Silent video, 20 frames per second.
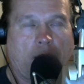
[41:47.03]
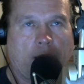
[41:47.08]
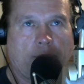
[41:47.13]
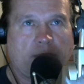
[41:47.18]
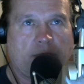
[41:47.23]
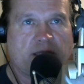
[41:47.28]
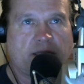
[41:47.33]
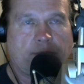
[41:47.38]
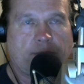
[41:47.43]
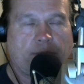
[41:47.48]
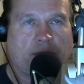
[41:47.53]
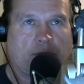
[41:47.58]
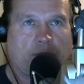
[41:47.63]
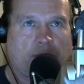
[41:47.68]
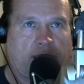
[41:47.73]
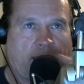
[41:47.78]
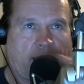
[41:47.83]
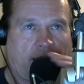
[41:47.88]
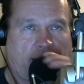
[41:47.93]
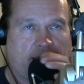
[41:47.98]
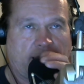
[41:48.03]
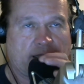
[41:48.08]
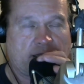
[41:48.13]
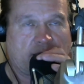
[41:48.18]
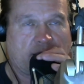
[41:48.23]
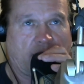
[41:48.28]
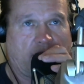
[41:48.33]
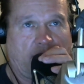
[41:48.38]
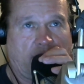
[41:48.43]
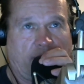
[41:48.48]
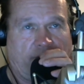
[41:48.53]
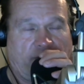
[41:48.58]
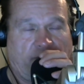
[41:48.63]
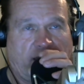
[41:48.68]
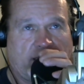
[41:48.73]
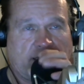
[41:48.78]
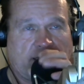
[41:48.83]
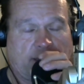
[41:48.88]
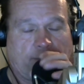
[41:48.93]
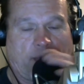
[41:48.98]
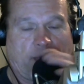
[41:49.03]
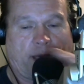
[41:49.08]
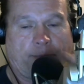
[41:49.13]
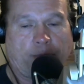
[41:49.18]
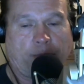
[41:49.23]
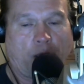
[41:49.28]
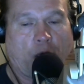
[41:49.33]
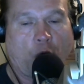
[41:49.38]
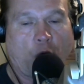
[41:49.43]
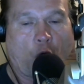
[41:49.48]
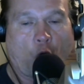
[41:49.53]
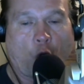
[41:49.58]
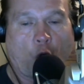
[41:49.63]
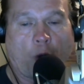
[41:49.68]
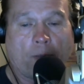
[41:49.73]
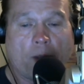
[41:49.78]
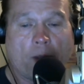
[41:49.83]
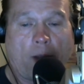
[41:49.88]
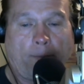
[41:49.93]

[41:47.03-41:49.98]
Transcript: Must have been when he had his face in my butthole.